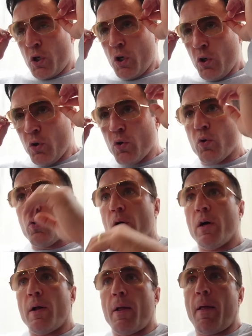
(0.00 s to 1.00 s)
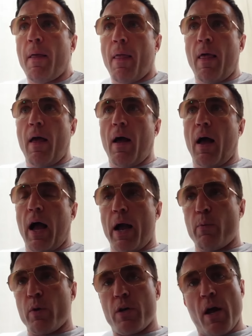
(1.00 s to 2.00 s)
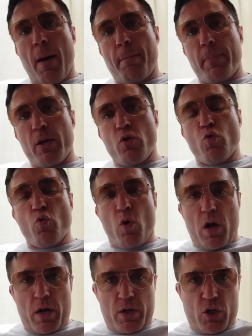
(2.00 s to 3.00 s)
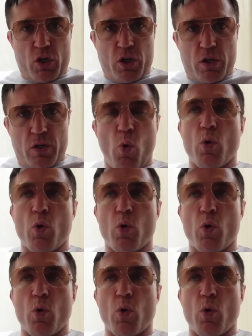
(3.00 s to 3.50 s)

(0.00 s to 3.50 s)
two, I would not begrudge